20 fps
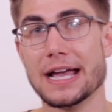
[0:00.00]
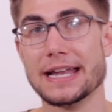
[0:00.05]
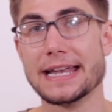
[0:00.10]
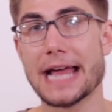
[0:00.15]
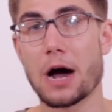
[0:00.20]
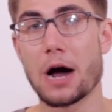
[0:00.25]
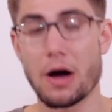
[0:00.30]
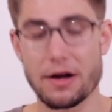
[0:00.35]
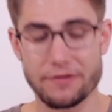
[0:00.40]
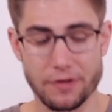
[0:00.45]

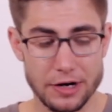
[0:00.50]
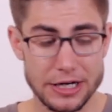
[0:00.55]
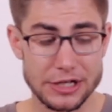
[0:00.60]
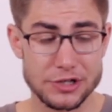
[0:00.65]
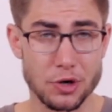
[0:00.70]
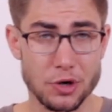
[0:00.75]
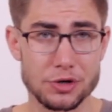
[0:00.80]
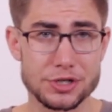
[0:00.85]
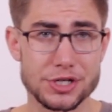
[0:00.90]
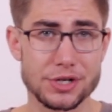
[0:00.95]
Now, I've already
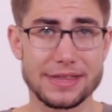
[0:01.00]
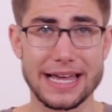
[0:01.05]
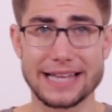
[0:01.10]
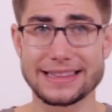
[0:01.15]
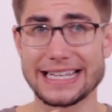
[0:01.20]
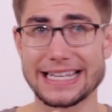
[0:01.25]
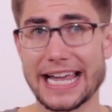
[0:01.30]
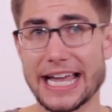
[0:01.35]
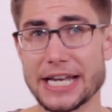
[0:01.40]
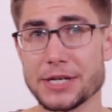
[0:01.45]
told you
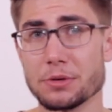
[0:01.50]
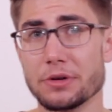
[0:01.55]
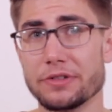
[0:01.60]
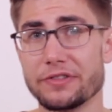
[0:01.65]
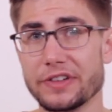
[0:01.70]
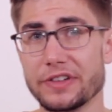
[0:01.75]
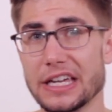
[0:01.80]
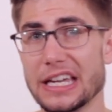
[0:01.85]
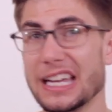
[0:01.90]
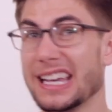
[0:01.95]
that the annual
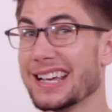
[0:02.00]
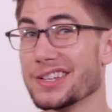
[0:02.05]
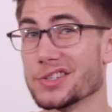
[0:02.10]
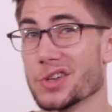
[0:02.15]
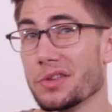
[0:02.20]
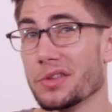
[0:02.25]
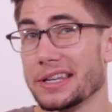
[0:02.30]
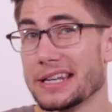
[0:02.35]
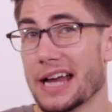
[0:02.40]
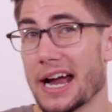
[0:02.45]
fee is
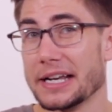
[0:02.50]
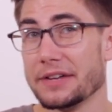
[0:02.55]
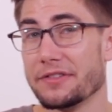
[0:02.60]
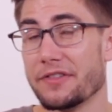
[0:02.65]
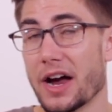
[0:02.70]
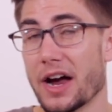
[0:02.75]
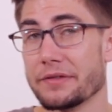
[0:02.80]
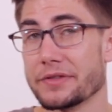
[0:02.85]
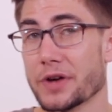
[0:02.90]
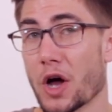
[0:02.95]
only
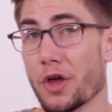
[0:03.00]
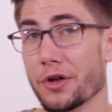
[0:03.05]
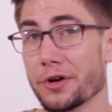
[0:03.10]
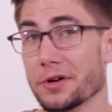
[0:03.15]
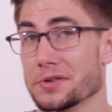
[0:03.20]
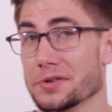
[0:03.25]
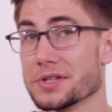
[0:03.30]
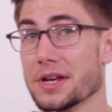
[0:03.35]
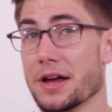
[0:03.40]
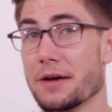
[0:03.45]

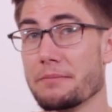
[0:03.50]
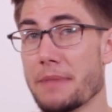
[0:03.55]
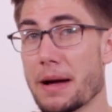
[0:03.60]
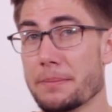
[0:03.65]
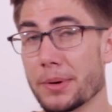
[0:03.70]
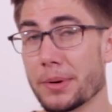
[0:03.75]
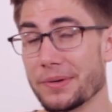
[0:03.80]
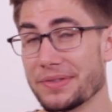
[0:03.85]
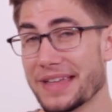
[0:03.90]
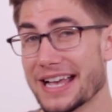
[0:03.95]
$95.
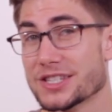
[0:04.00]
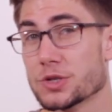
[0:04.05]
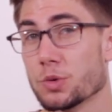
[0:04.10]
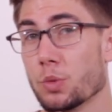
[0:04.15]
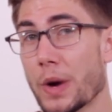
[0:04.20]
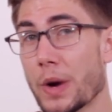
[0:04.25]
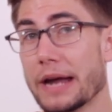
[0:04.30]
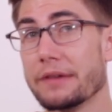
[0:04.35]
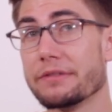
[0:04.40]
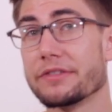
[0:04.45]
Remember, that's
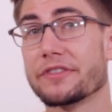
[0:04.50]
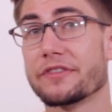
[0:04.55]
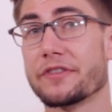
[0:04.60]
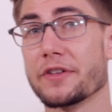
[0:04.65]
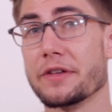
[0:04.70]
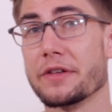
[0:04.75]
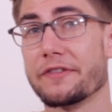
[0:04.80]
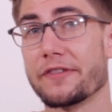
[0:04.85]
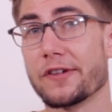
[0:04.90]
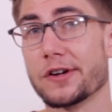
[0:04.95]
waived
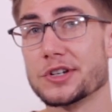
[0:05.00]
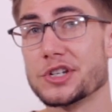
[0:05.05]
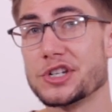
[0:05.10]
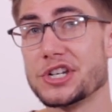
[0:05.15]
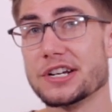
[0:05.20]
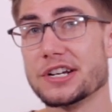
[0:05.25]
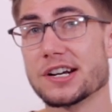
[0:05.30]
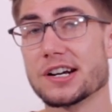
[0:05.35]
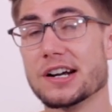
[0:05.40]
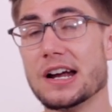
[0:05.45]
for the first
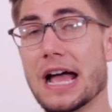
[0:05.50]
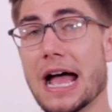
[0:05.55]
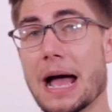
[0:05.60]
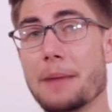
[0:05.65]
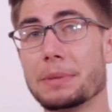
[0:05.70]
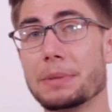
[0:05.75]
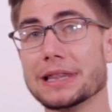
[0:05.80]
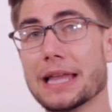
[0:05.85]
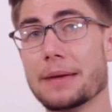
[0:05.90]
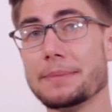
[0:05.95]
year,
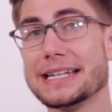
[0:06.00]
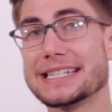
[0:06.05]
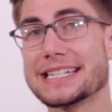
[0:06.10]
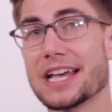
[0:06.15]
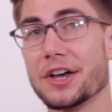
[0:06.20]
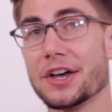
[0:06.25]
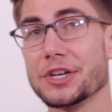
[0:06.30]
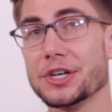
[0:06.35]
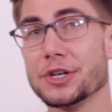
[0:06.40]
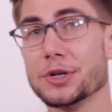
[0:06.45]
but let me
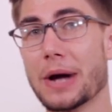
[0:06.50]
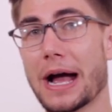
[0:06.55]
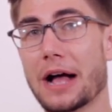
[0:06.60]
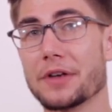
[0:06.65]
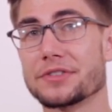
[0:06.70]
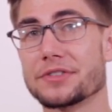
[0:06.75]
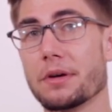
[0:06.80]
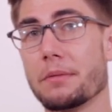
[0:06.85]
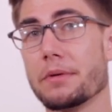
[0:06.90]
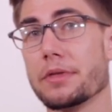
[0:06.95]
tell you how
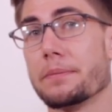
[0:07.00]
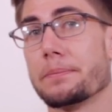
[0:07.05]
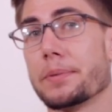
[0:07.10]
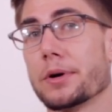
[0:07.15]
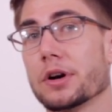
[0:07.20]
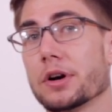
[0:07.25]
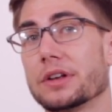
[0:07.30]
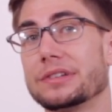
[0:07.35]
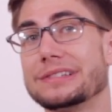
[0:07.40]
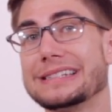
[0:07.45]
some of the
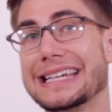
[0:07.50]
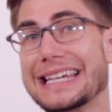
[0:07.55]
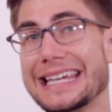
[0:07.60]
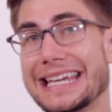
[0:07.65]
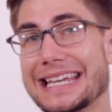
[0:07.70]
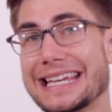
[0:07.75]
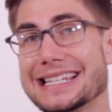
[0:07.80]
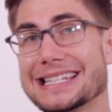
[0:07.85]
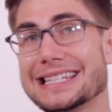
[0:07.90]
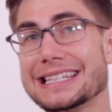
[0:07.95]
perks
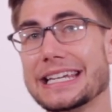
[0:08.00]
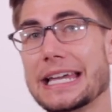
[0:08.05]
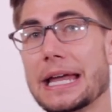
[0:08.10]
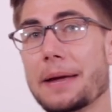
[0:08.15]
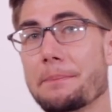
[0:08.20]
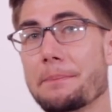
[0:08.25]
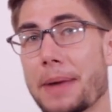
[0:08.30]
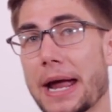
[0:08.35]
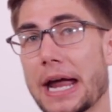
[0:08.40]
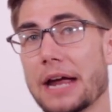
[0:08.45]

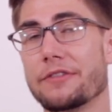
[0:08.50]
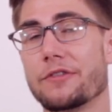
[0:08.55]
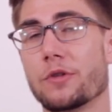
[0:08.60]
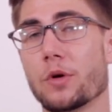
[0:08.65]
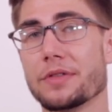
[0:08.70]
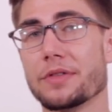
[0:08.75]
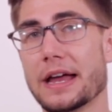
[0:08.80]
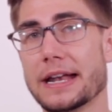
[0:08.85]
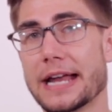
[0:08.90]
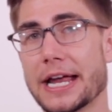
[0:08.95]
easily pay
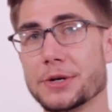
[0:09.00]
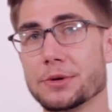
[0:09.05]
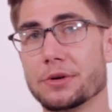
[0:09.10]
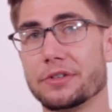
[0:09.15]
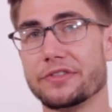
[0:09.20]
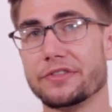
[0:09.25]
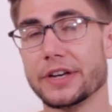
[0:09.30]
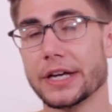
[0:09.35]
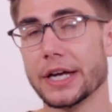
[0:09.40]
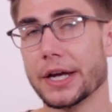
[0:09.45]
for that annual
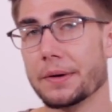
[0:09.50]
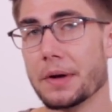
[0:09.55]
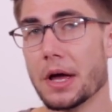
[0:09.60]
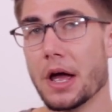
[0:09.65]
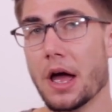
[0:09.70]
fee.